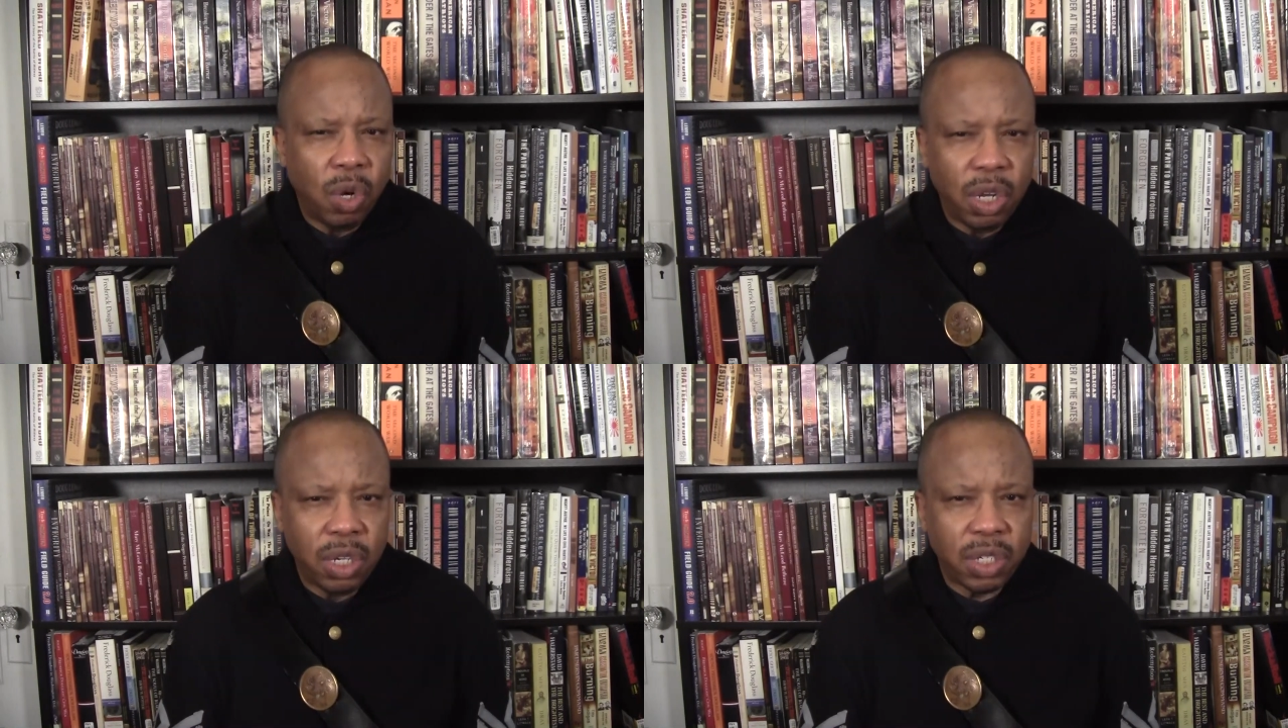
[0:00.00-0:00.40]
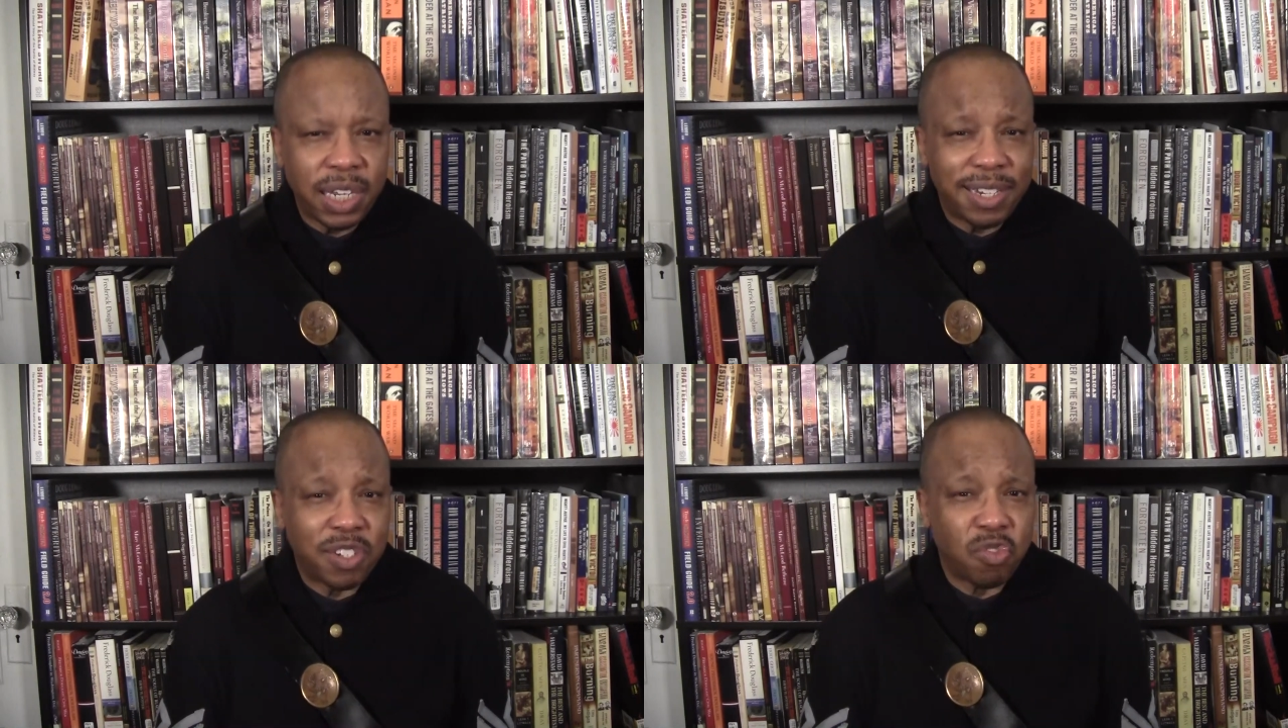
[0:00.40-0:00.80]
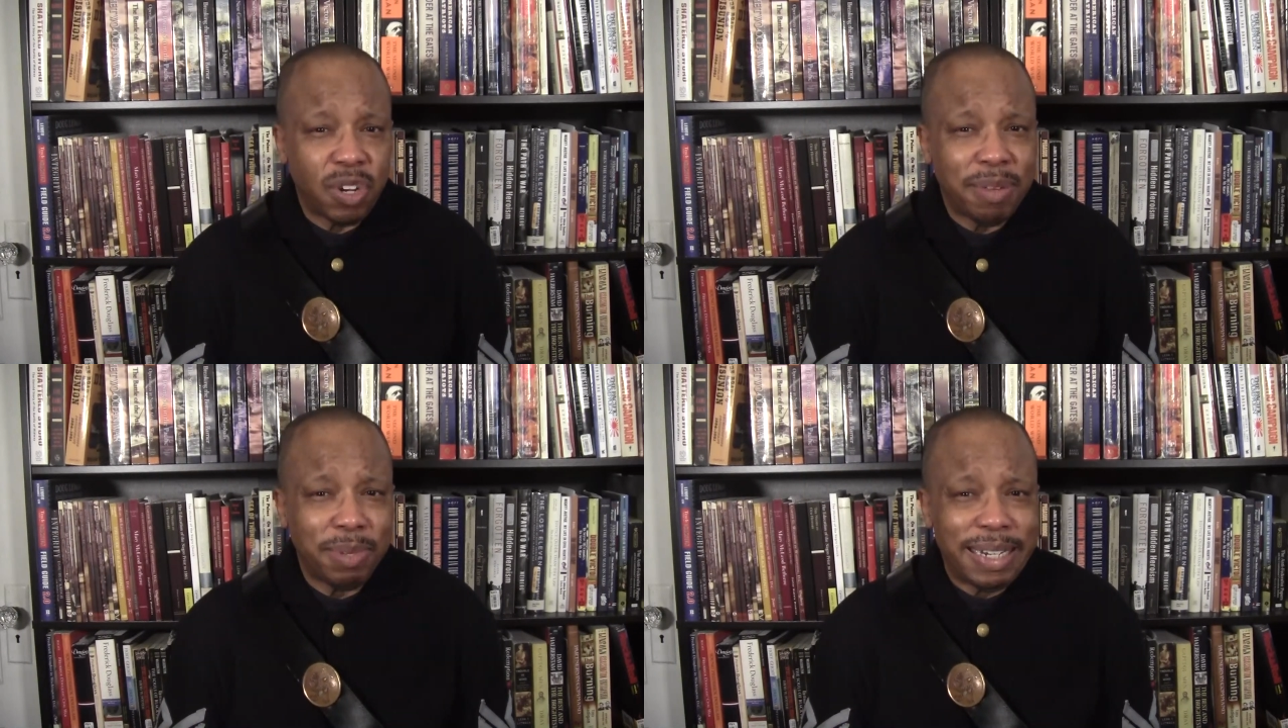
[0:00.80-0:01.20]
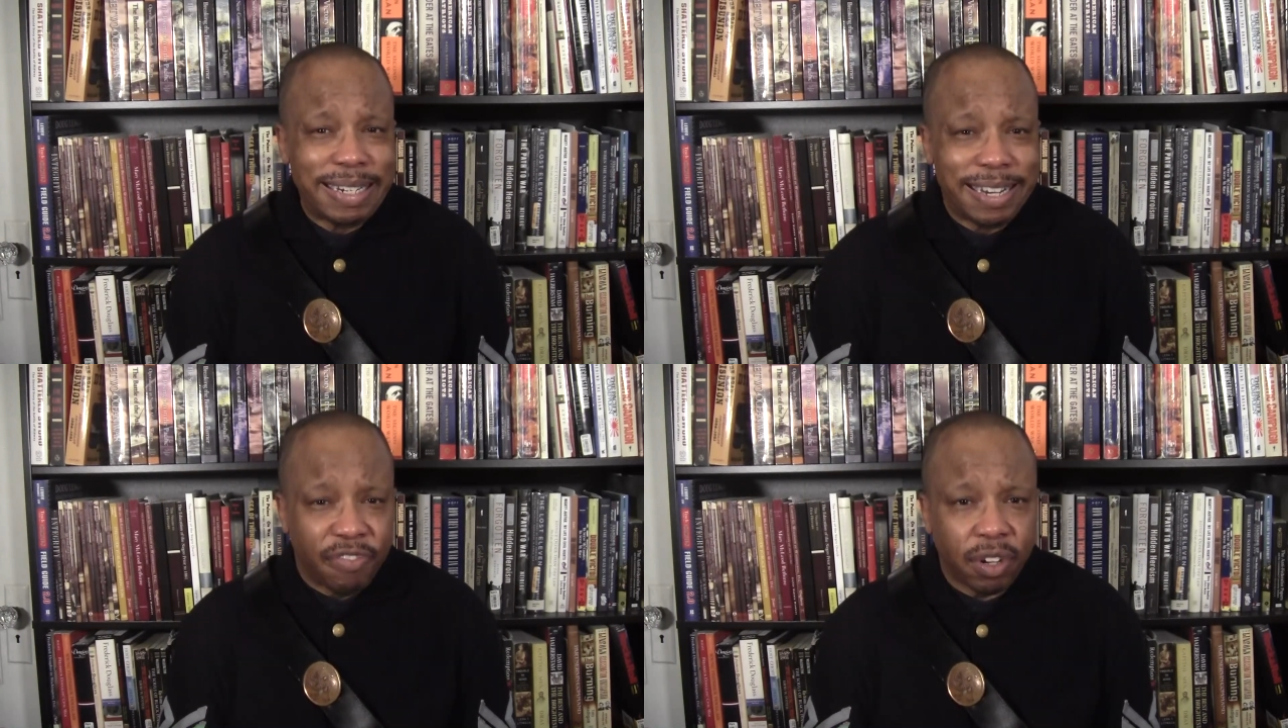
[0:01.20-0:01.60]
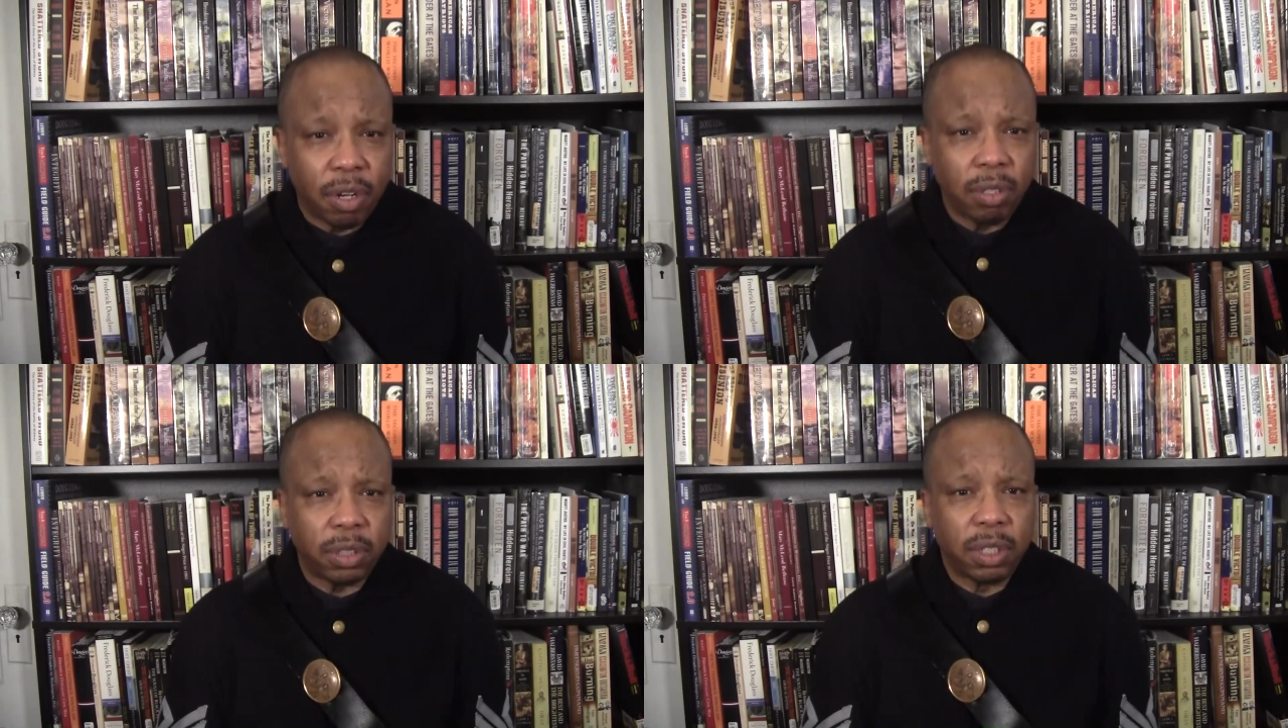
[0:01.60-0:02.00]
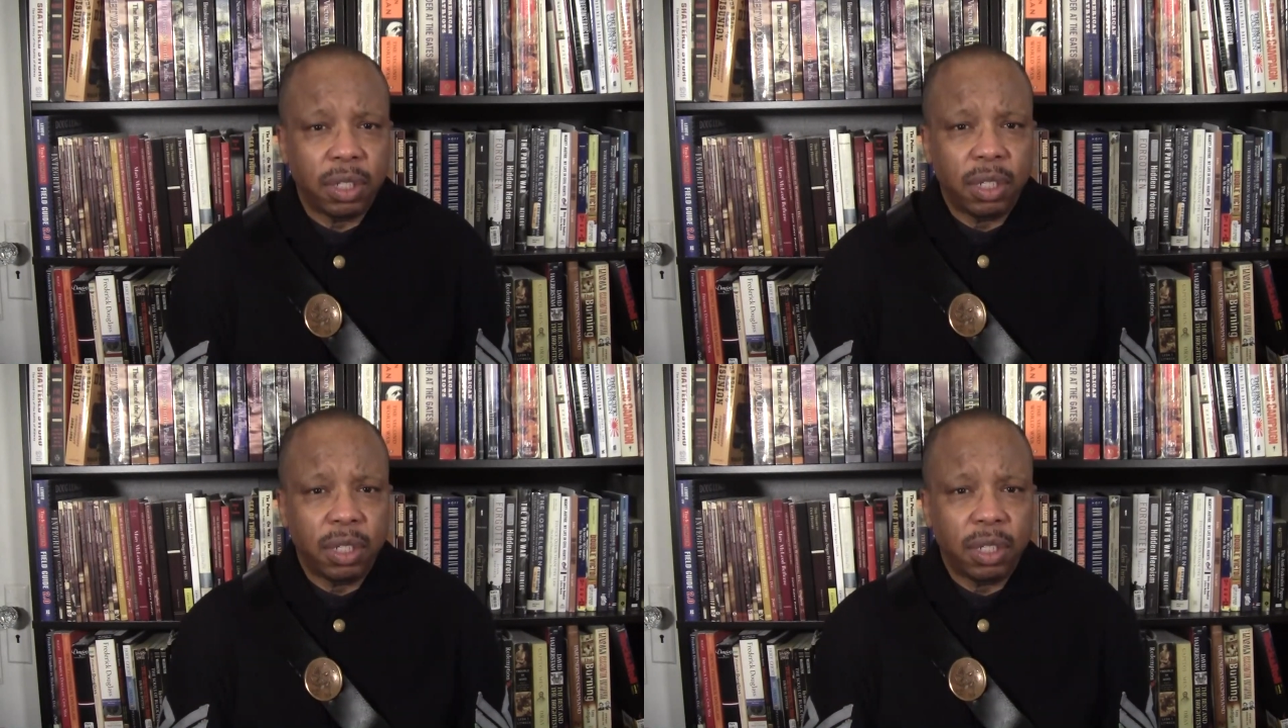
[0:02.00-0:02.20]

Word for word: was extremely difficult?